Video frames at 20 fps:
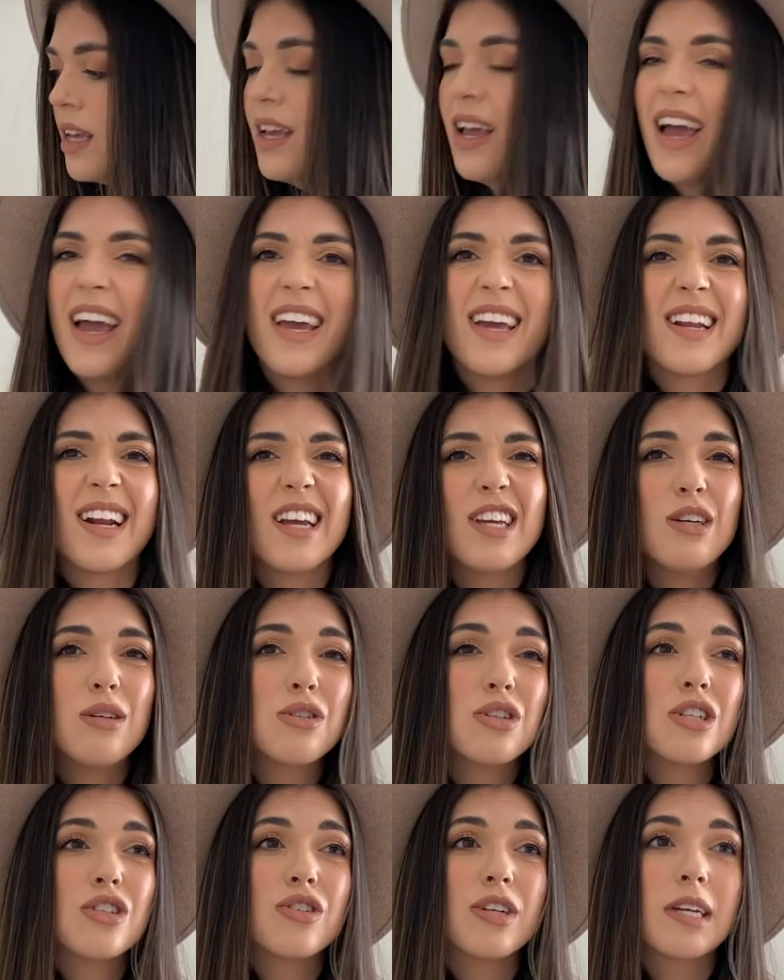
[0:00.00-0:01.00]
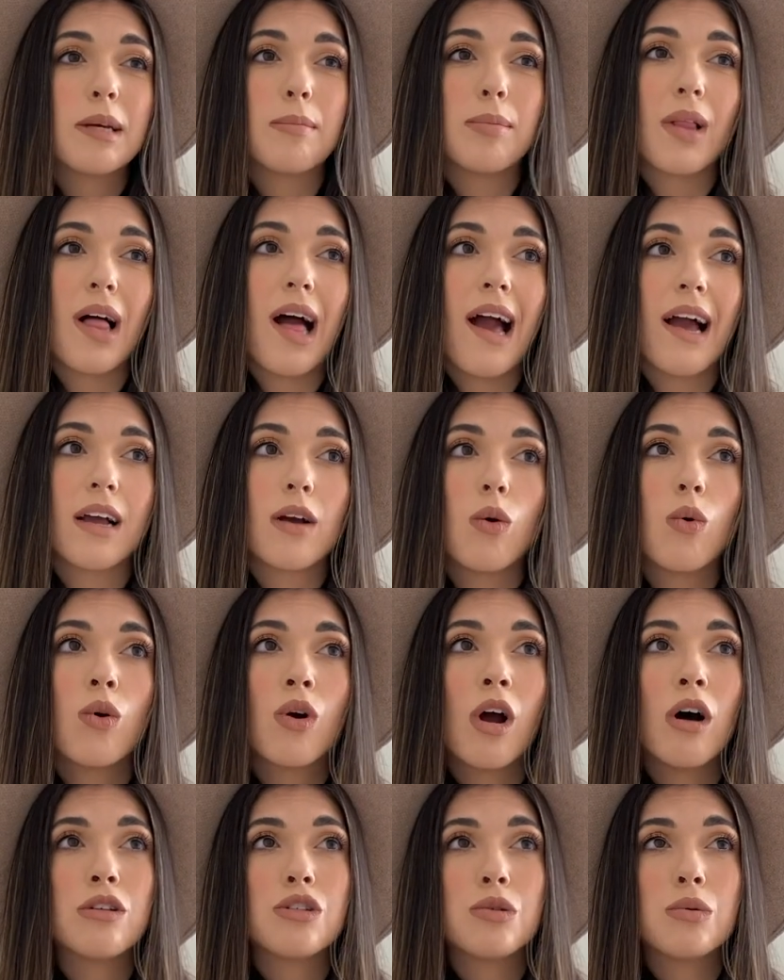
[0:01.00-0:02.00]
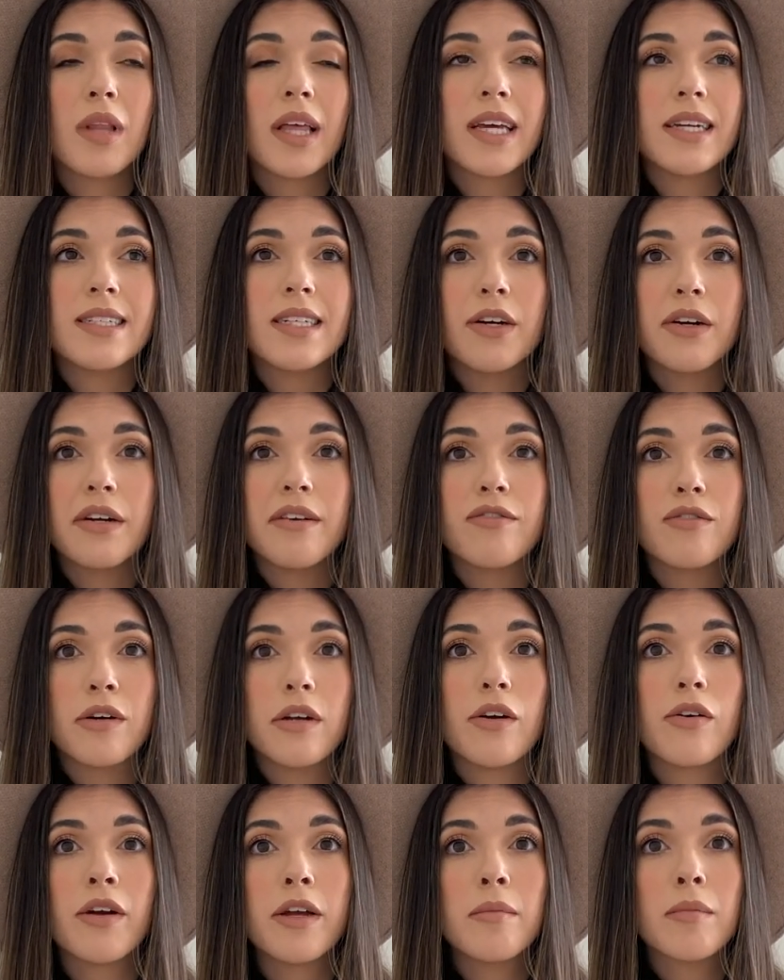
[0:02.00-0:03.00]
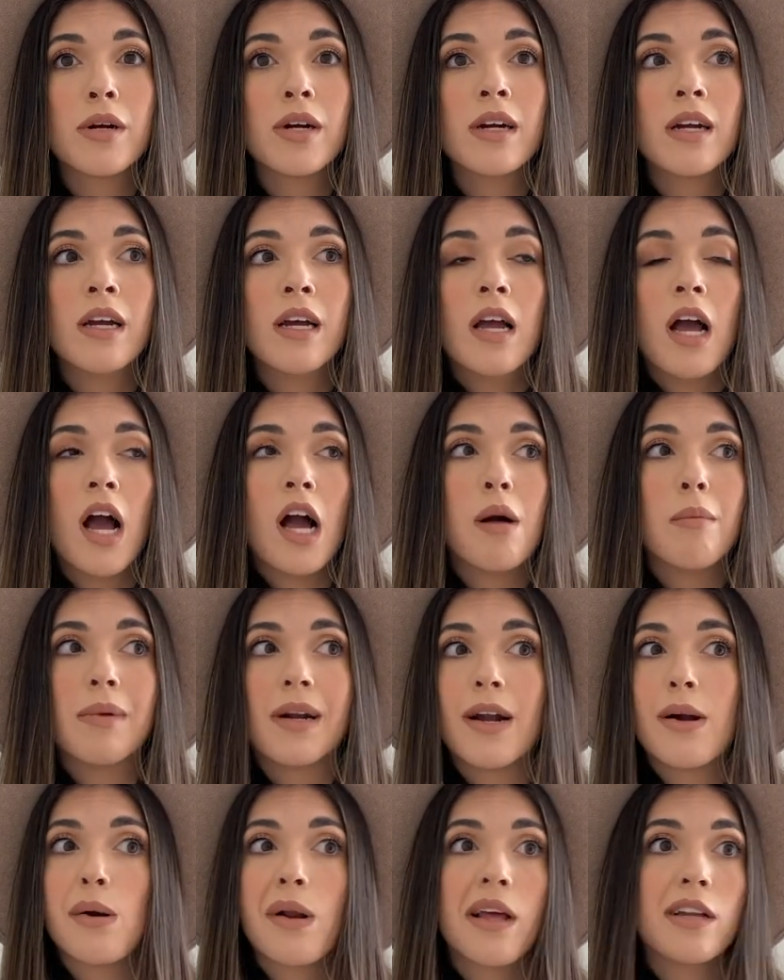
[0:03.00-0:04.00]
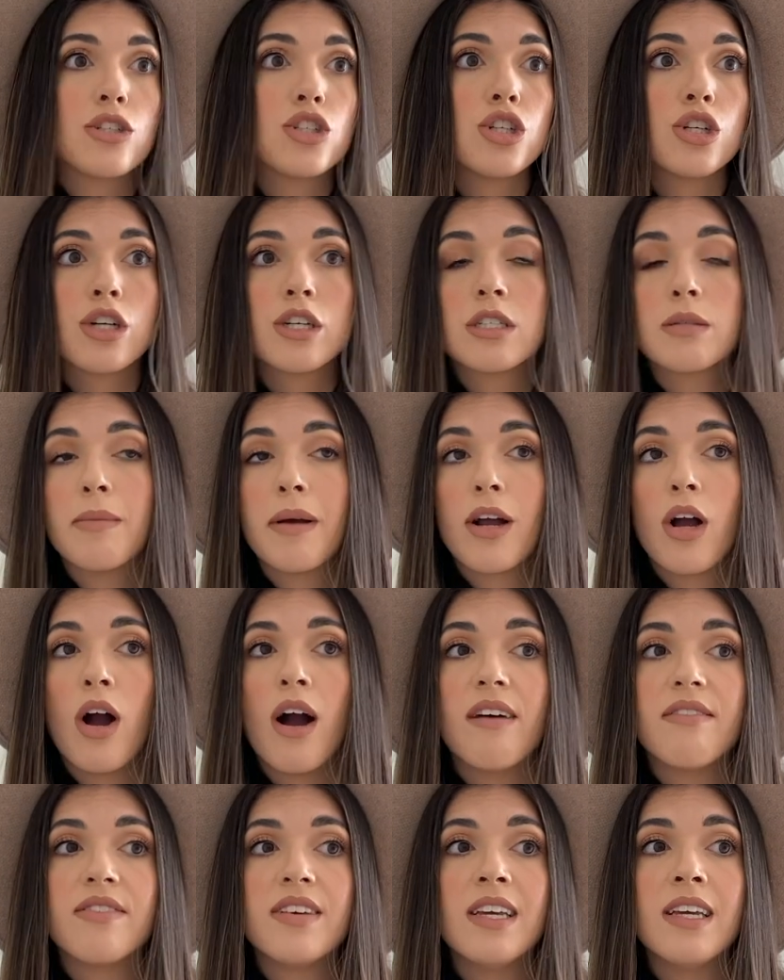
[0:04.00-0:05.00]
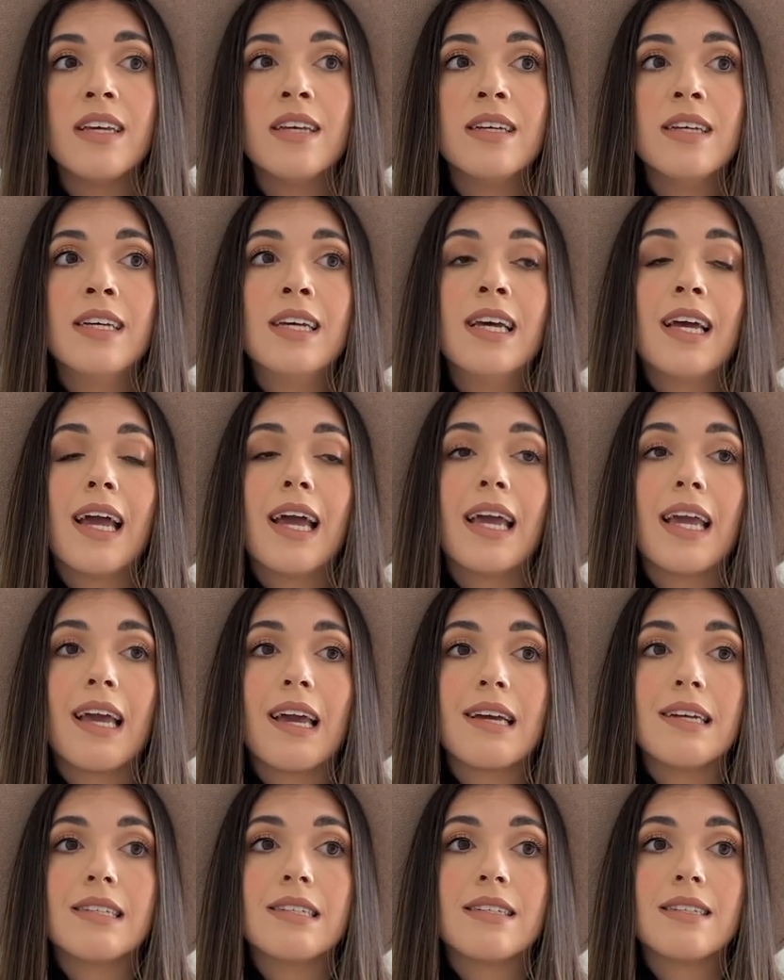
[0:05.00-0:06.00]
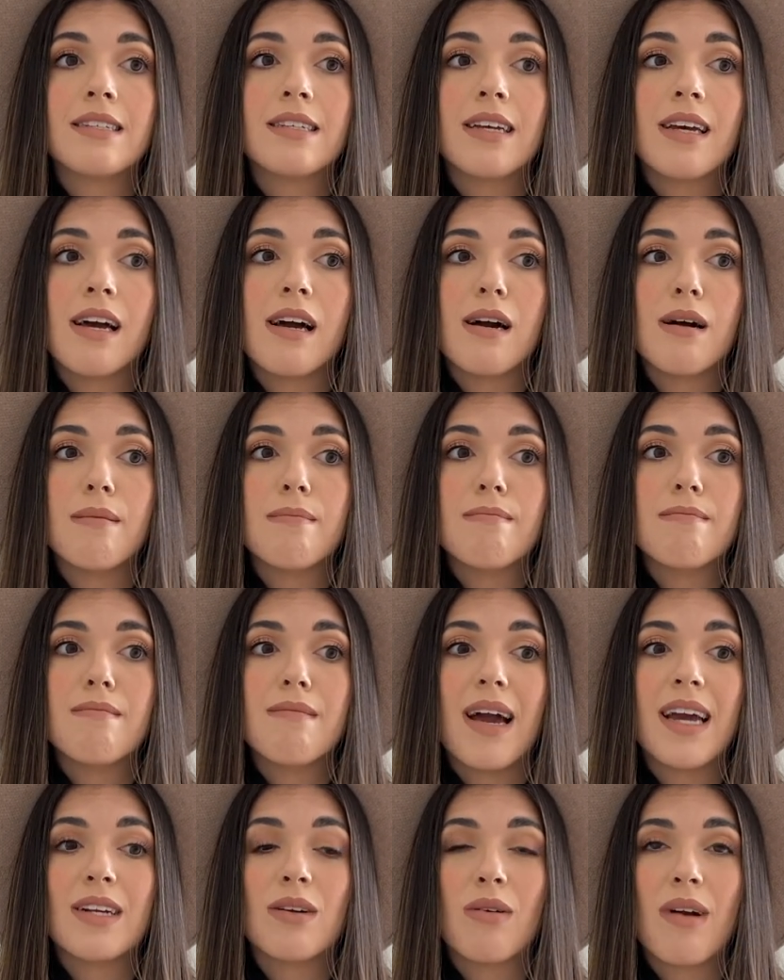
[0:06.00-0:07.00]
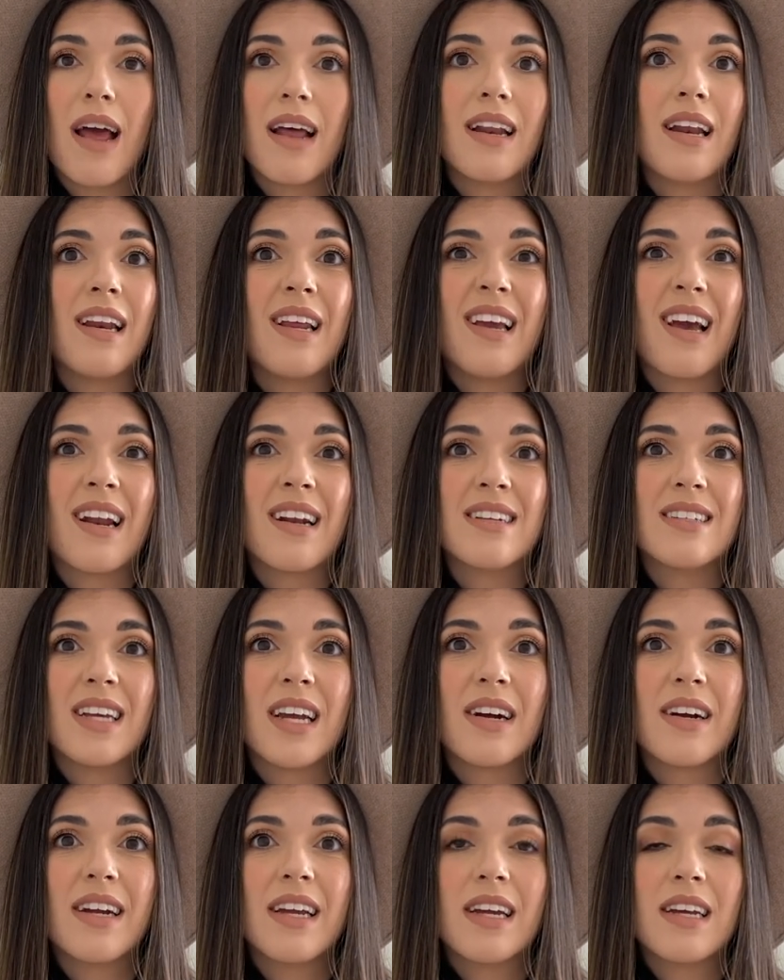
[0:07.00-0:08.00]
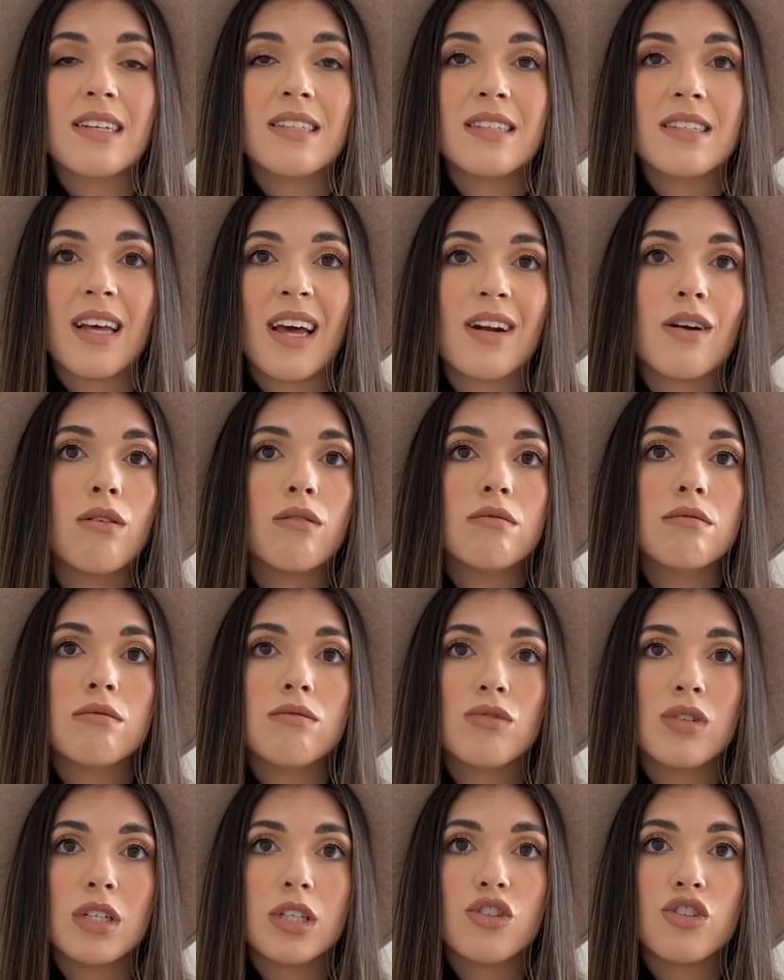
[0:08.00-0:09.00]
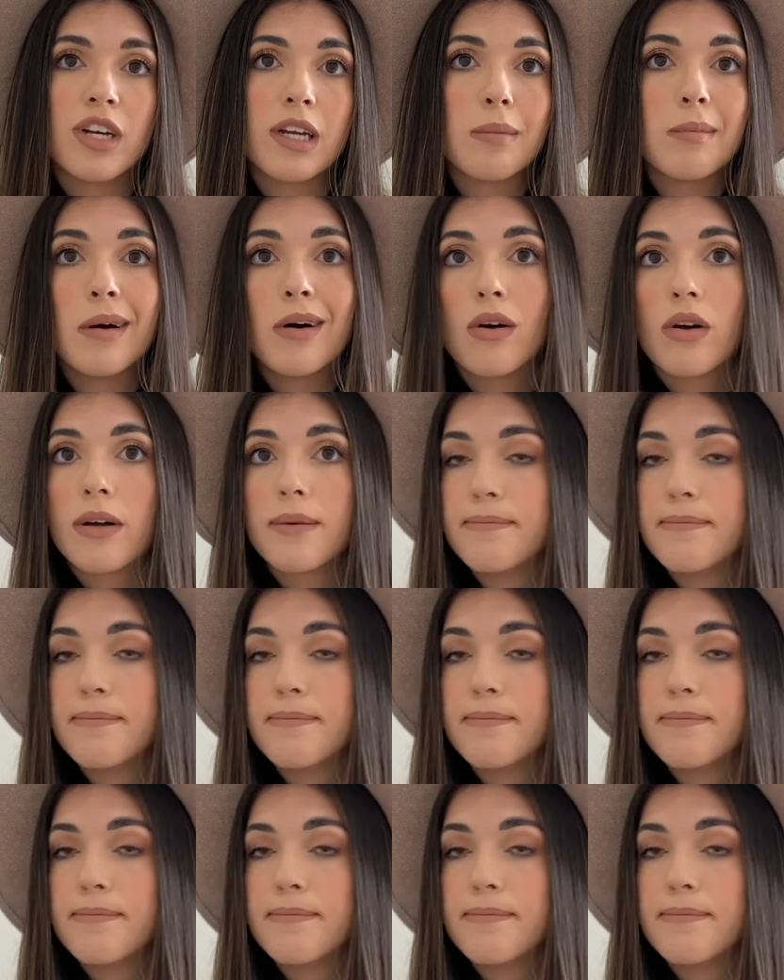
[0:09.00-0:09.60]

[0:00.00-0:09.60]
And I usually drink it black, or I'll do like a dairy free creamer, um, but I don't add sugar to my coffee, and um, I don't add any kind of dairy because I don't really drink milk.